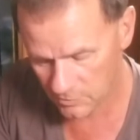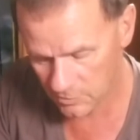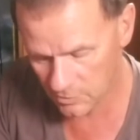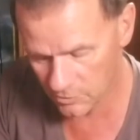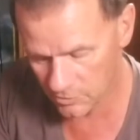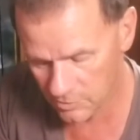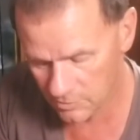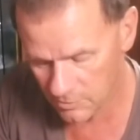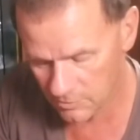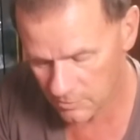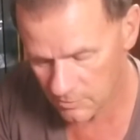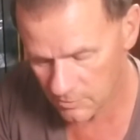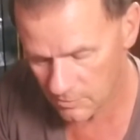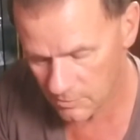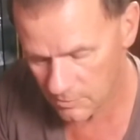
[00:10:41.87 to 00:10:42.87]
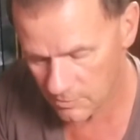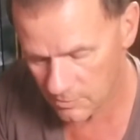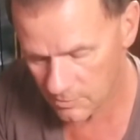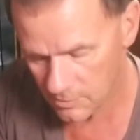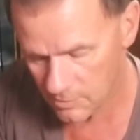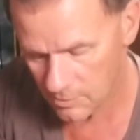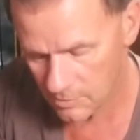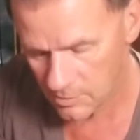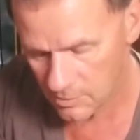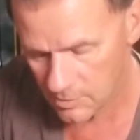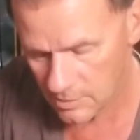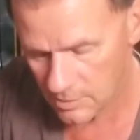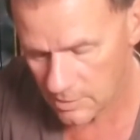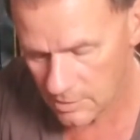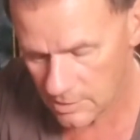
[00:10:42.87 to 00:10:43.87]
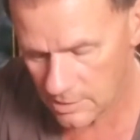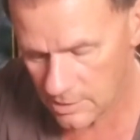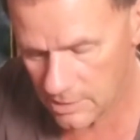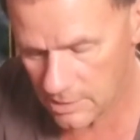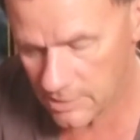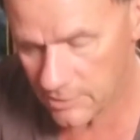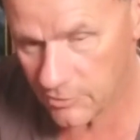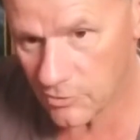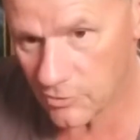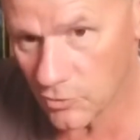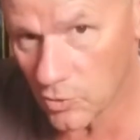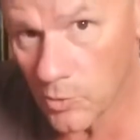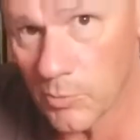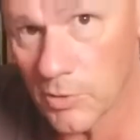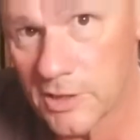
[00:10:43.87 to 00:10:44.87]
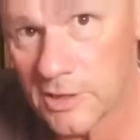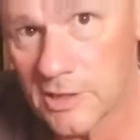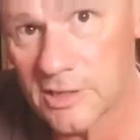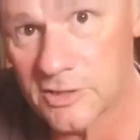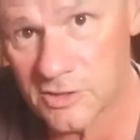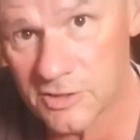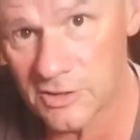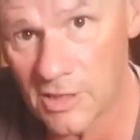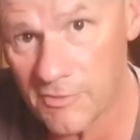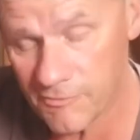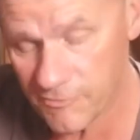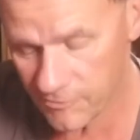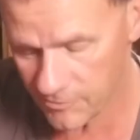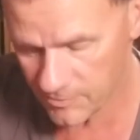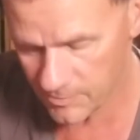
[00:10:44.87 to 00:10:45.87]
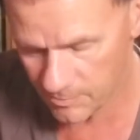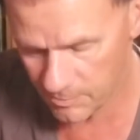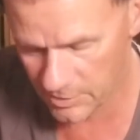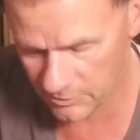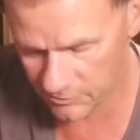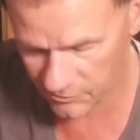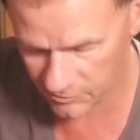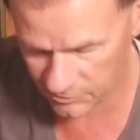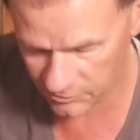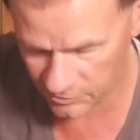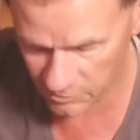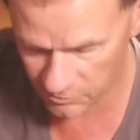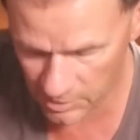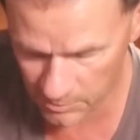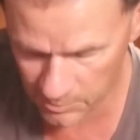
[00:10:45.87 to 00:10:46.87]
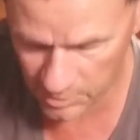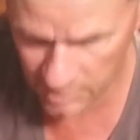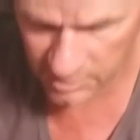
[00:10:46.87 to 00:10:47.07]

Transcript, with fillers: Look. Yeah. And normally it's enough, but the rubber,